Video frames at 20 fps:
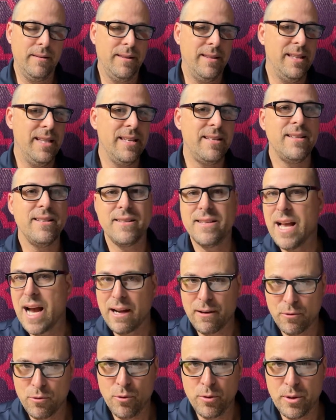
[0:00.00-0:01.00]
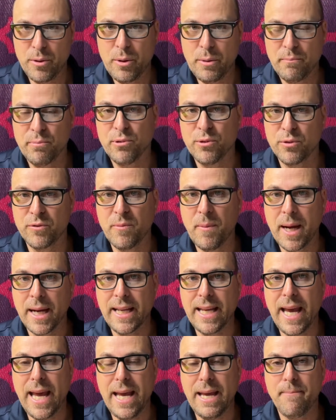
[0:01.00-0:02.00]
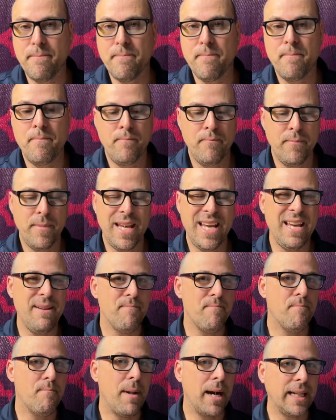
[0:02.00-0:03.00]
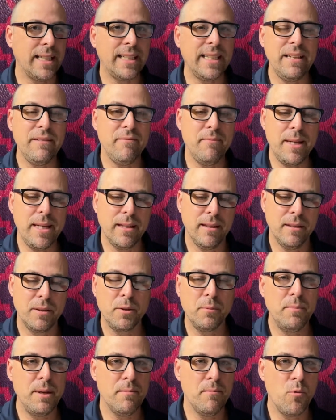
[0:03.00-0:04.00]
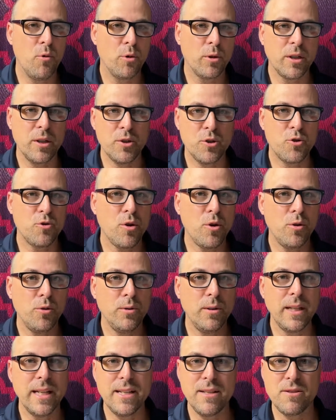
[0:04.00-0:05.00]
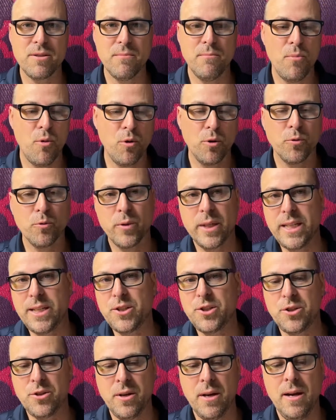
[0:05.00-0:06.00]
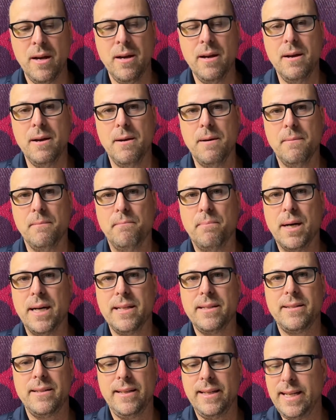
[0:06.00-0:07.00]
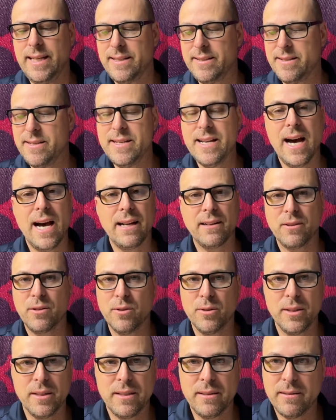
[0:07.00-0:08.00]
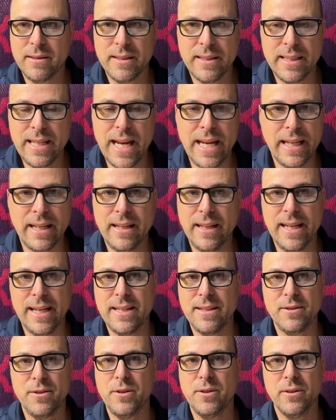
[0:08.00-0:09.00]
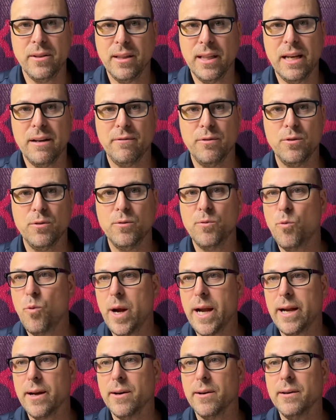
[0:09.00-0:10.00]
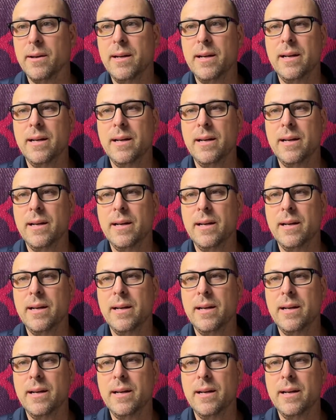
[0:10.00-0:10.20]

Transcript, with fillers: this is not going to improve my game. It might give me a little bit more control and some more reach, but it's not going to take it to the level where